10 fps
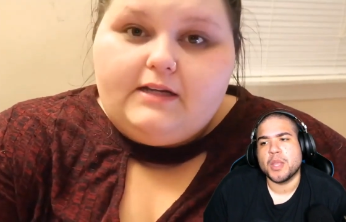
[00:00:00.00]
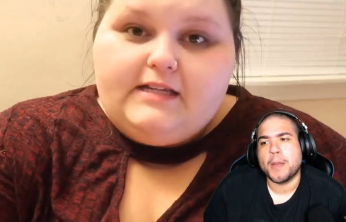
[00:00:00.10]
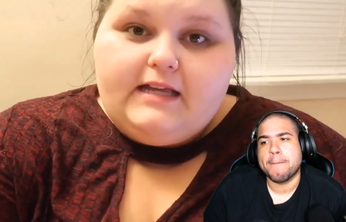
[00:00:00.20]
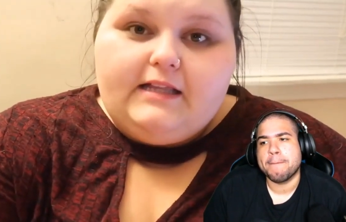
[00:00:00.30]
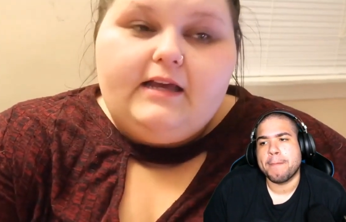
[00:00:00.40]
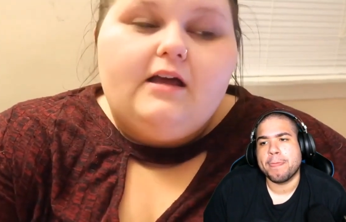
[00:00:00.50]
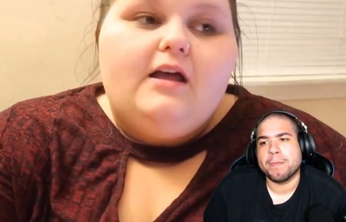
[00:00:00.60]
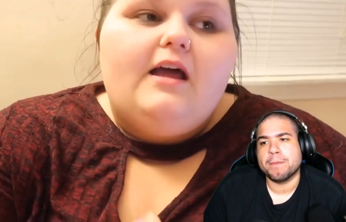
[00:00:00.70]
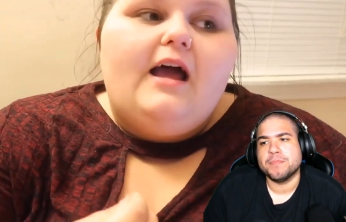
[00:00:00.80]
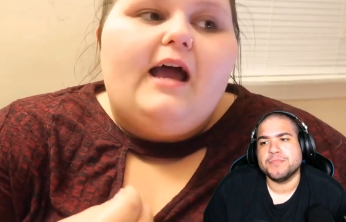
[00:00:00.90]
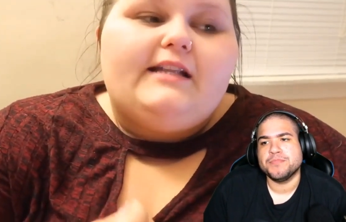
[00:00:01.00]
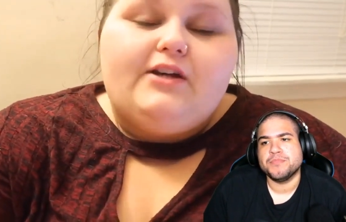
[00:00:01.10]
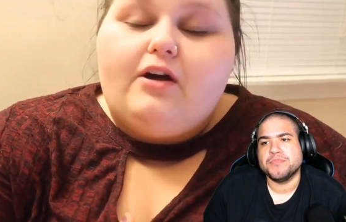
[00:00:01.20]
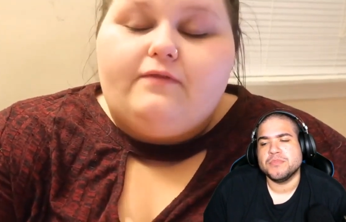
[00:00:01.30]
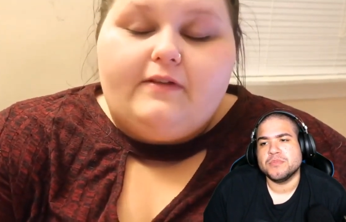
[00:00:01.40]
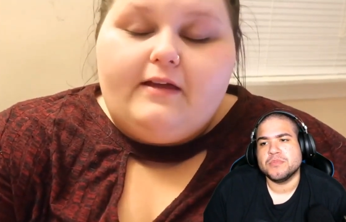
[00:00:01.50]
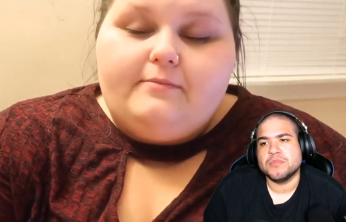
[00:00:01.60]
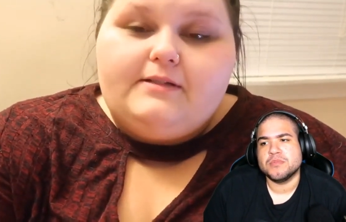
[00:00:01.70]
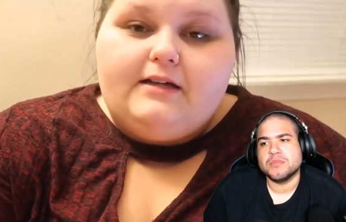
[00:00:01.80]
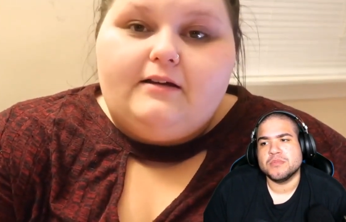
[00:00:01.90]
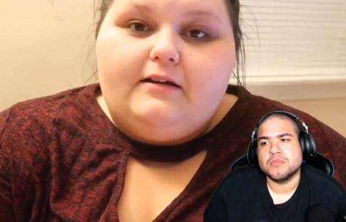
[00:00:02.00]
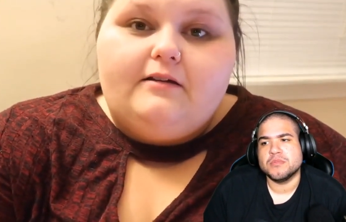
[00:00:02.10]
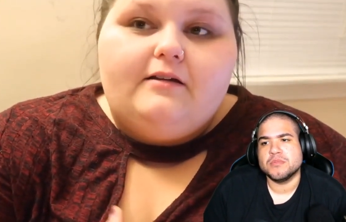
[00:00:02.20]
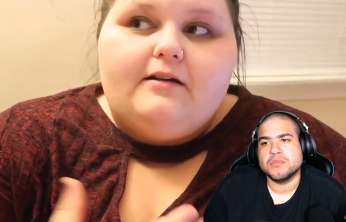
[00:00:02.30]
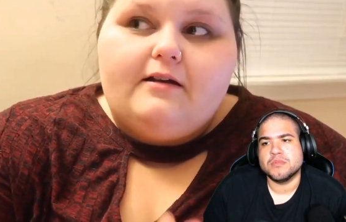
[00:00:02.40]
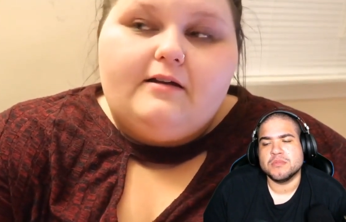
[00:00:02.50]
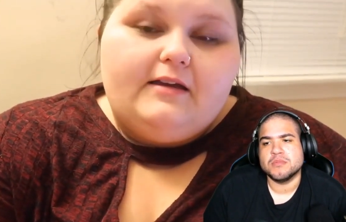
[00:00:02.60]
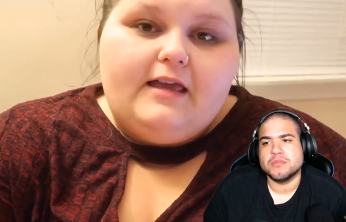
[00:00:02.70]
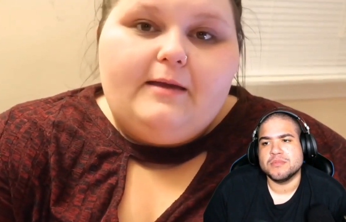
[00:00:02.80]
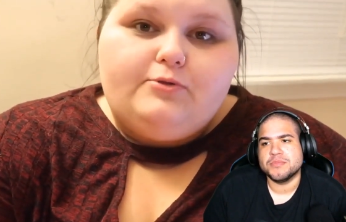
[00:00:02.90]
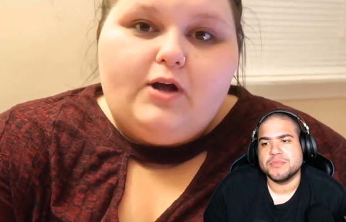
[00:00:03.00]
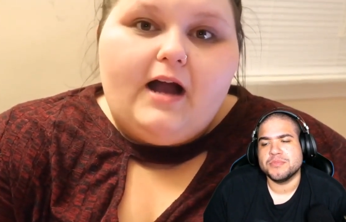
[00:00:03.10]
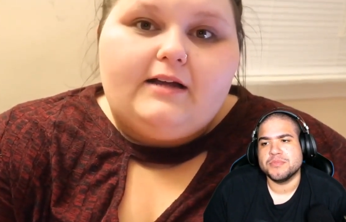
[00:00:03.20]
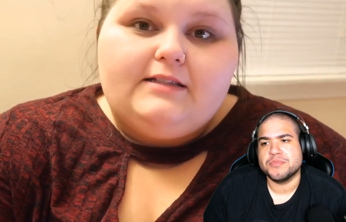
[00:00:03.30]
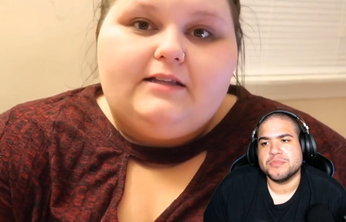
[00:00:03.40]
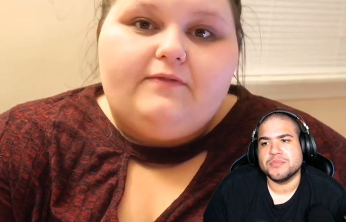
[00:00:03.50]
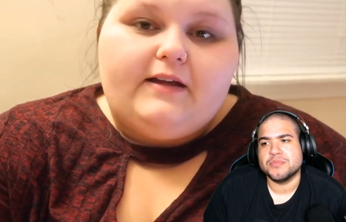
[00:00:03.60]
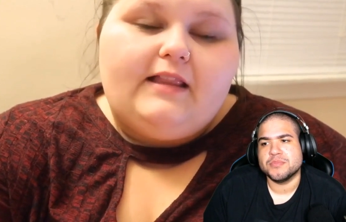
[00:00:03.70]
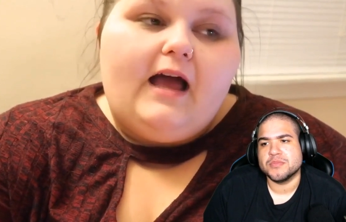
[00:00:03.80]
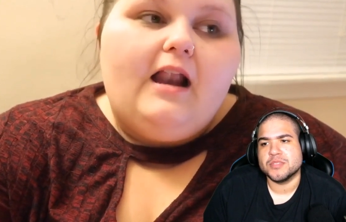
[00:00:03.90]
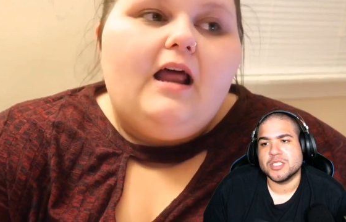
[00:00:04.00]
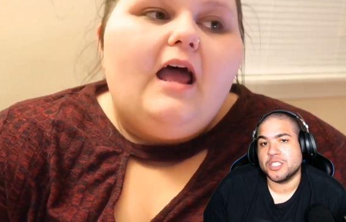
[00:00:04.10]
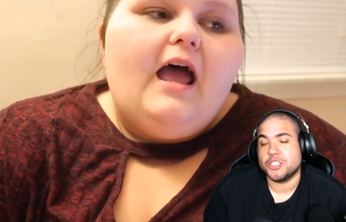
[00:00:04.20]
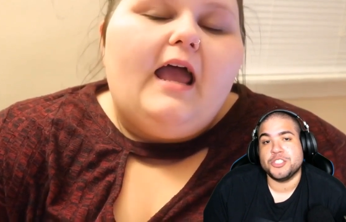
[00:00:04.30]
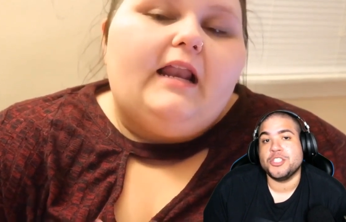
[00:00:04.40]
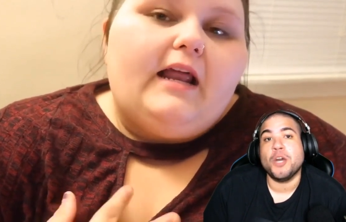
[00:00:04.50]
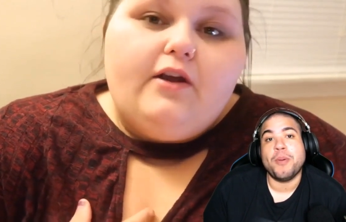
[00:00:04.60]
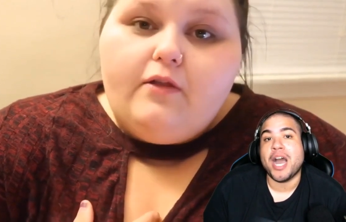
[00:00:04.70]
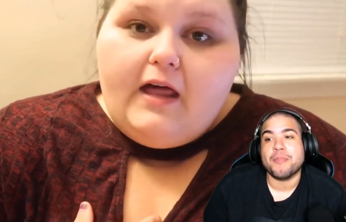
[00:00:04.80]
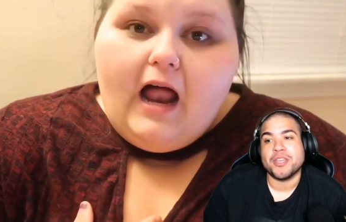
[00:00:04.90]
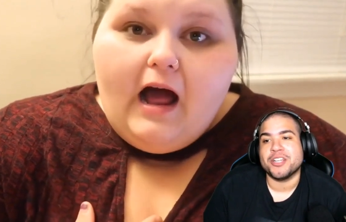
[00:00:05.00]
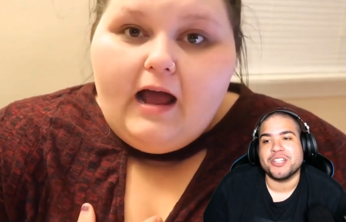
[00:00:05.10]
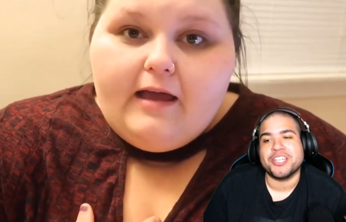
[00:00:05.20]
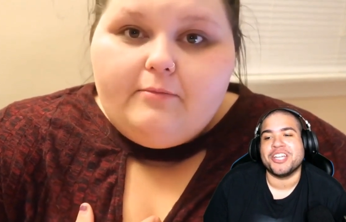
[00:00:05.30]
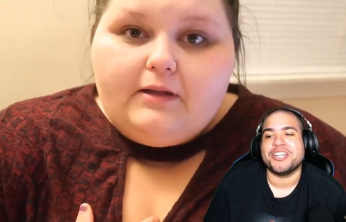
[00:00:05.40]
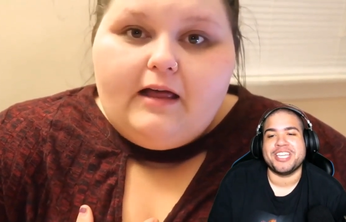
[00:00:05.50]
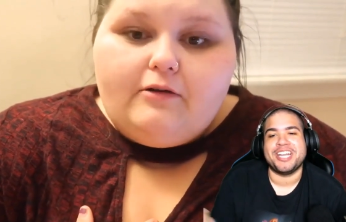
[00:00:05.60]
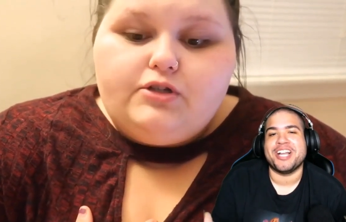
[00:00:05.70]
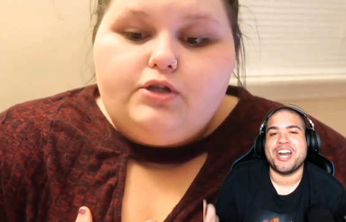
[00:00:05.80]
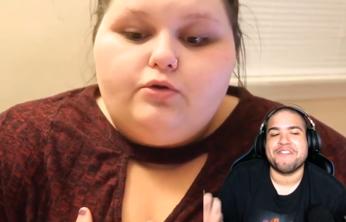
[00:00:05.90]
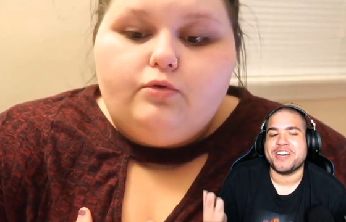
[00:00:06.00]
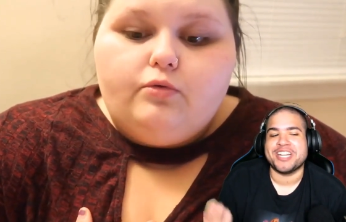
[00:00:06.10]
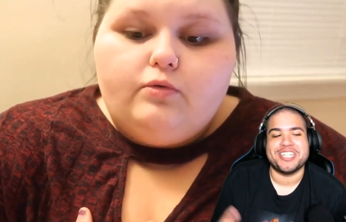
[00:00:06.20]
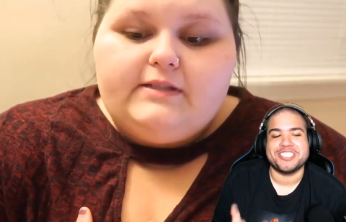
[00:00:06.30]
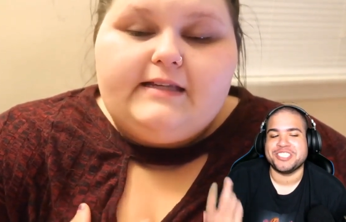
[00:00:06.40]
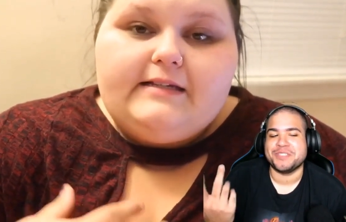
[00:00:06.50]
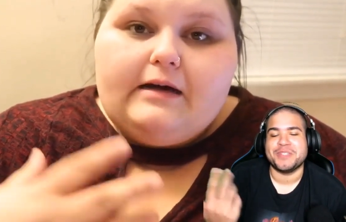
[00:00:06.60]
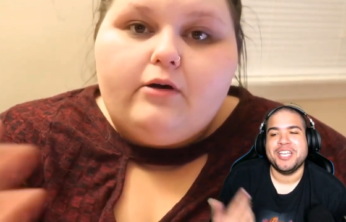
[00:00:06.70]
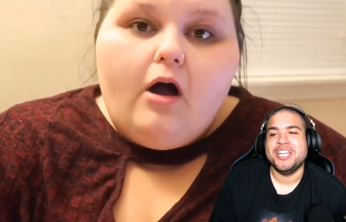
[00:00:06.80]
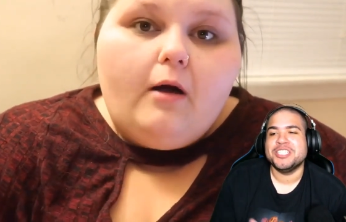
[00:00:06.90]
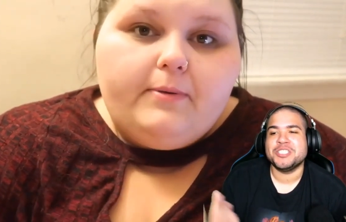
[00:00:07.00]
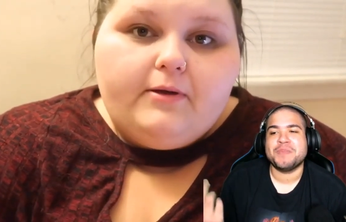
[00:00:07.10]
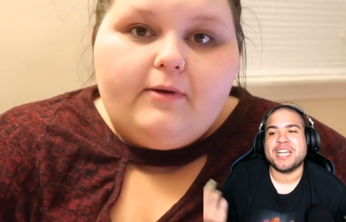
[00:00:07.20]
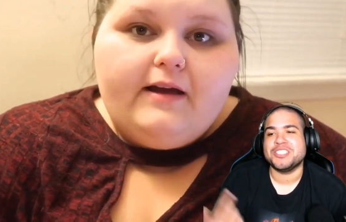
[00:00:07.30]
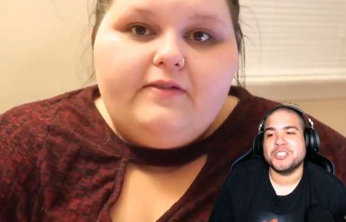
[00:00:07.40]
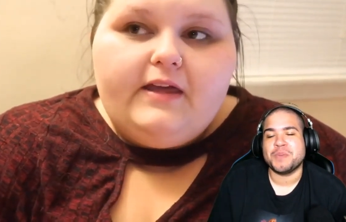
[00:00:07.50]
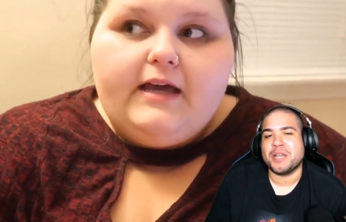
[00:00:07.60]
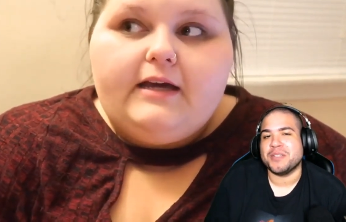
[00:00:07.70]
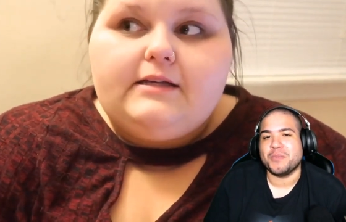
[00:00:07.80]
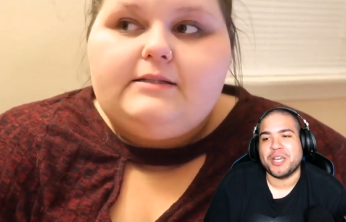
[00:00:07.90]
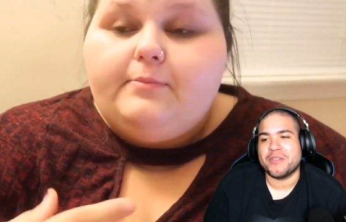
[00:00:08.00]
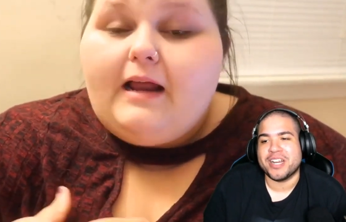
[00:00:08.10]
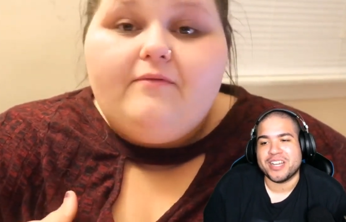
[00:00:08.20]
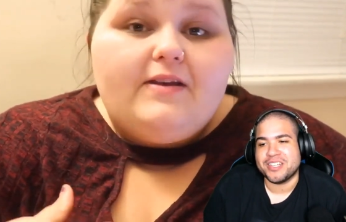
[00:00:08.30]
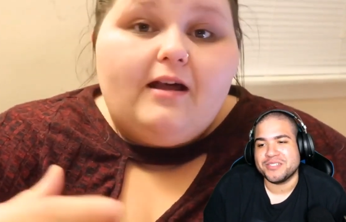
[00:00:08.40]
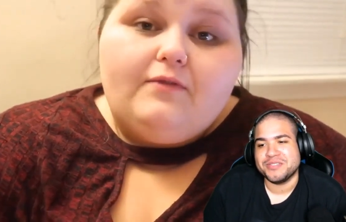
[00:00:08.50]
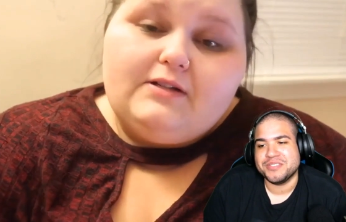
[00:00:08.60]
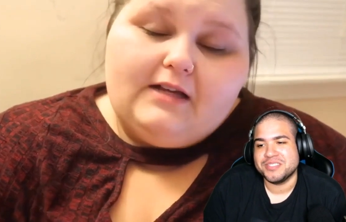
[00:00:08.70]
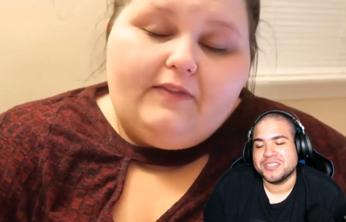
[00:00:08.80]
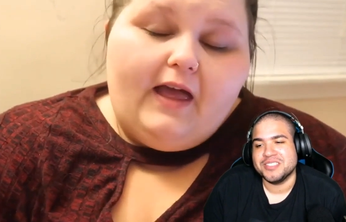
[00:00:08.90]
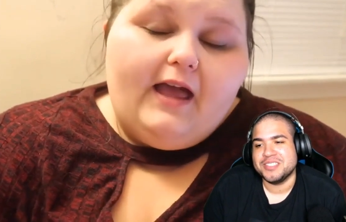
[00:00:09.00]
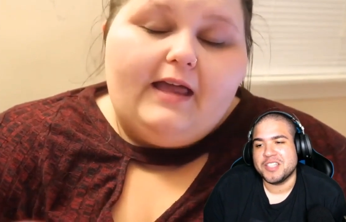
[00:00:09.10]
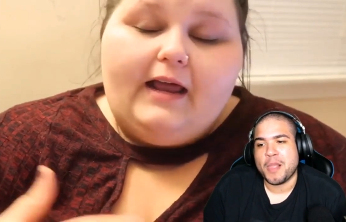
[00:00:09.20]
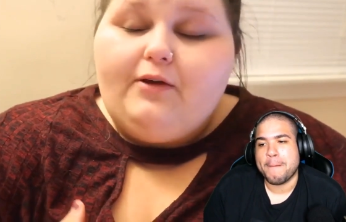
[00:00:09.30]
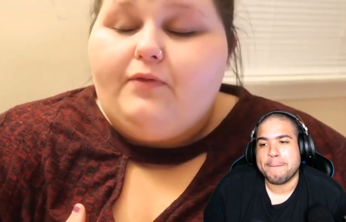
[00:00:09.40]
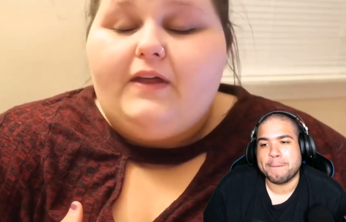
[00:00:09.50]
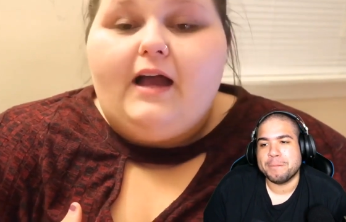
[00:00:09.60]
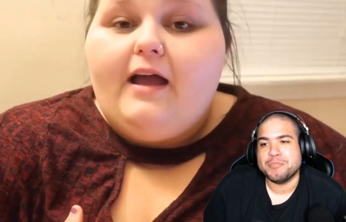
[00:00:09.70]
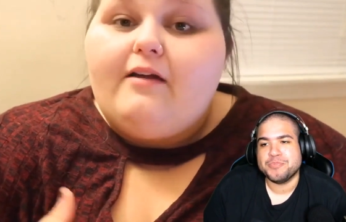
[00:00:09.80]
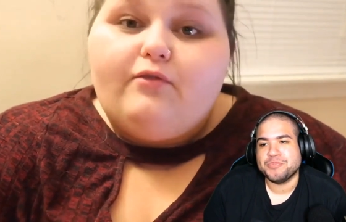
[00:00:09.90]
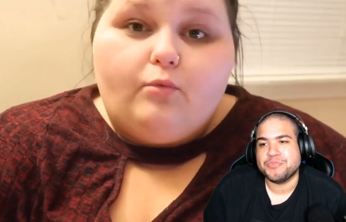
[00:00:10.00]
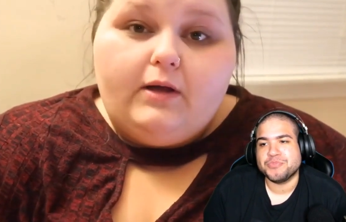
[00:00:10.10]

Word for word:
Speaker 1: on a daily. It's hard for them to keep track and stuff like that. You're
Speaker 2: so and popular. I know that Look I at her am getting off on it. She's, send out she's copyright probably, things, right but now. I've never done that, and I don't think I ever